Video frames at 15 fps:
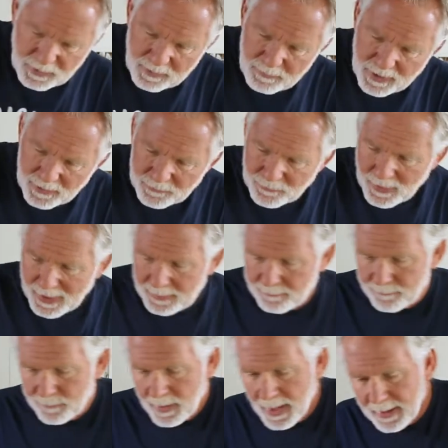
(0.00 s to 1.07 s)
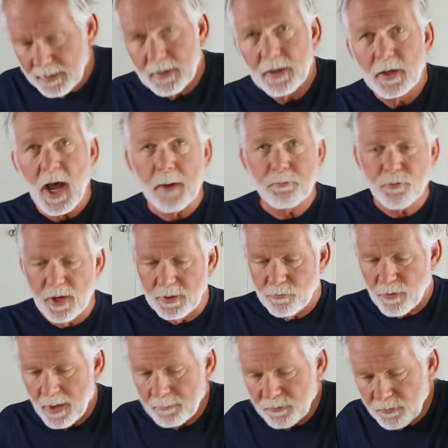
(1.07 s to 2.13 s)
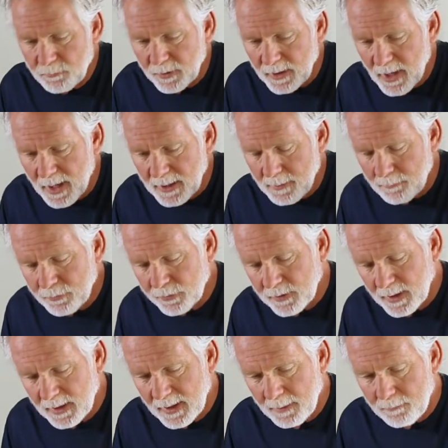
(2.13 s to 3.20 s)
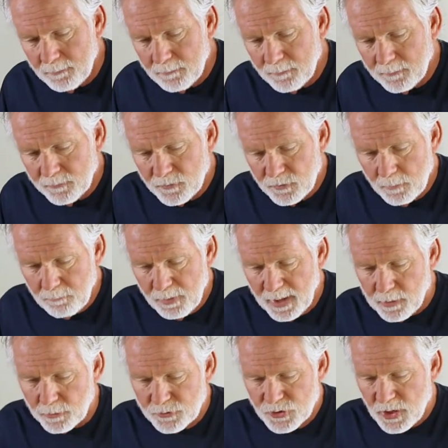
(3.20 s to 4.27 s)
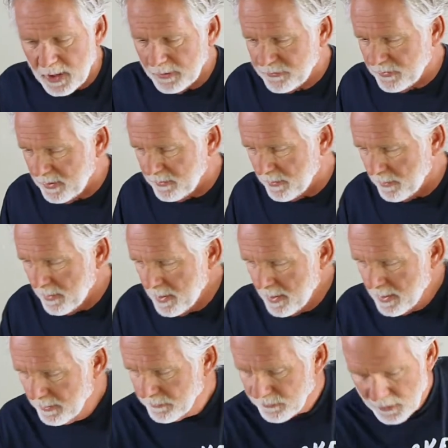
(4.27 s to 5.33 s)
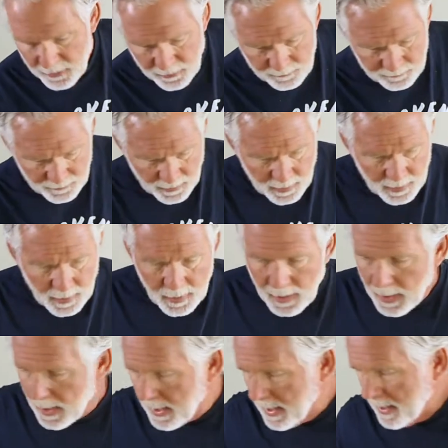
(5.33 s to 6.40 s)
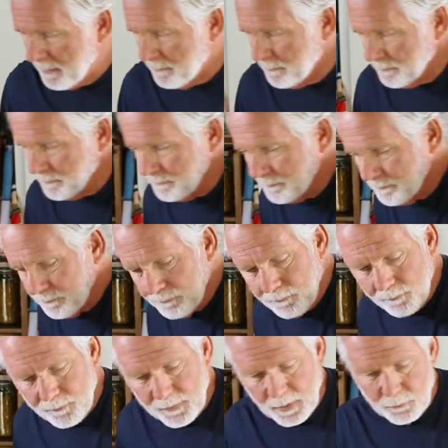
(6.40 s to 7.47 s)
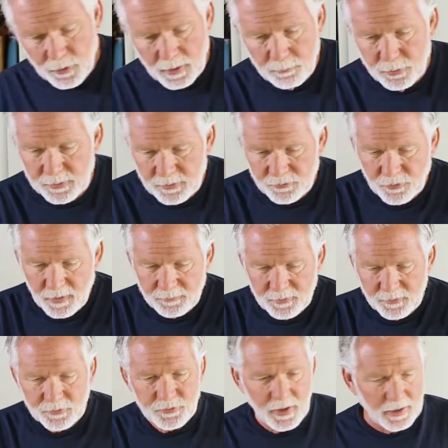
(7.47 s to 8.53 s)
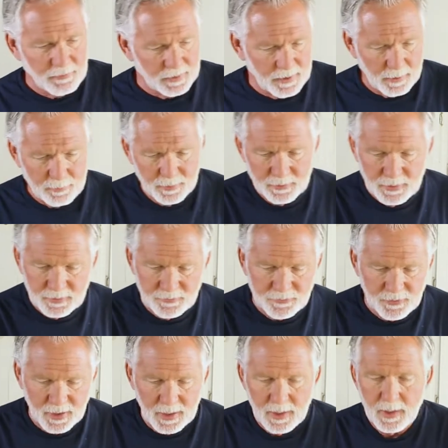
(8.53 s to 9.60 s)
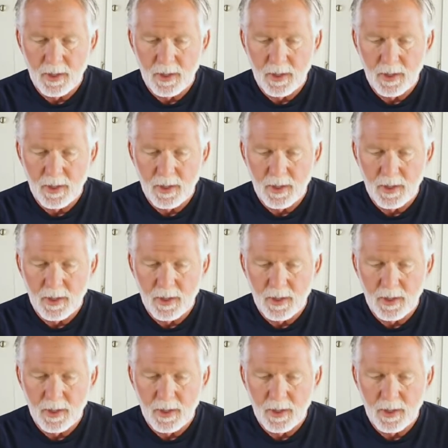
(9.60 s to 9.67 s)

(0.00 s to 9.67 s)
about right, okay? Not breadcrumbs, but not completely big old chunks either. So I'm going to put this off to the side right there, but you can see,